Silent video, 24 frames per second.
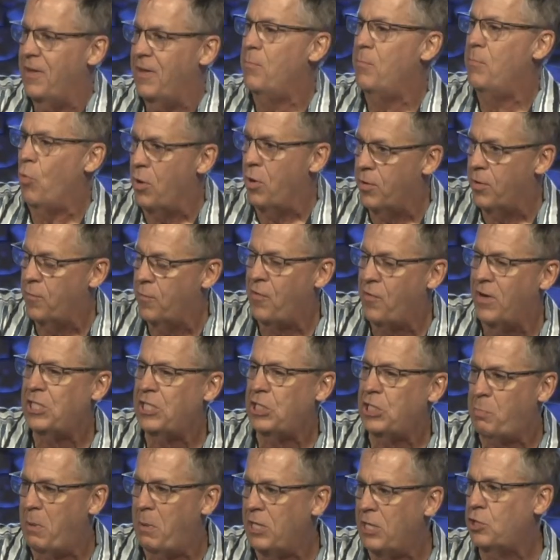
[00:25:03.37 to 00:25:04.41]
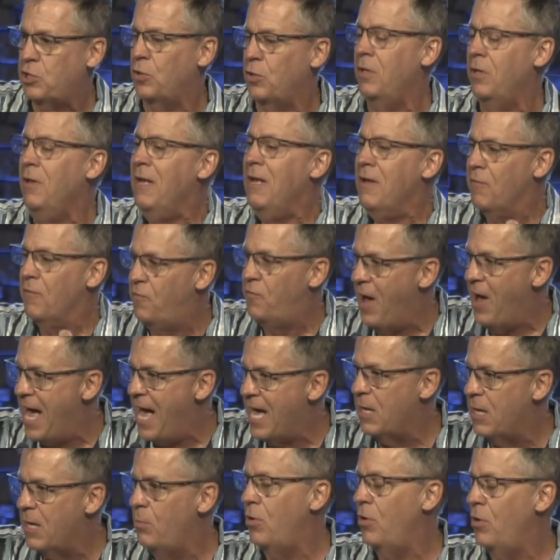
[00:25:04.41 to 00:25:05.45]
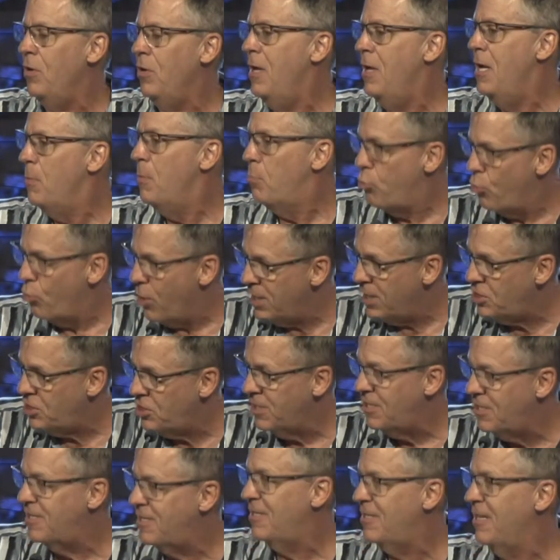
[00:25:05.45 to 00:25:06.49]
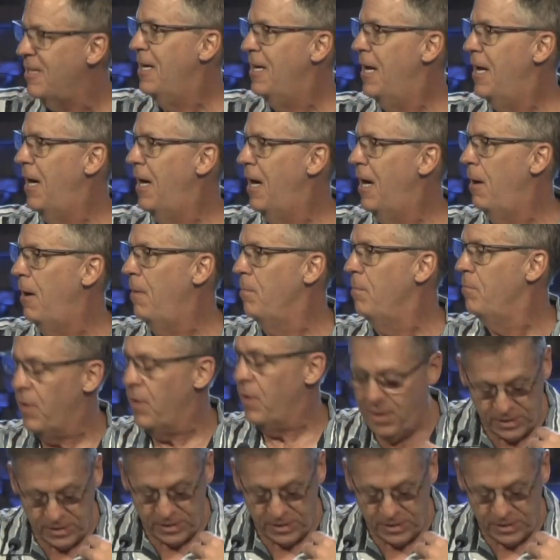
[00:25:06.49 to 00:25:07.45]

and embroidered, very special, valuable, precious. Um, uh,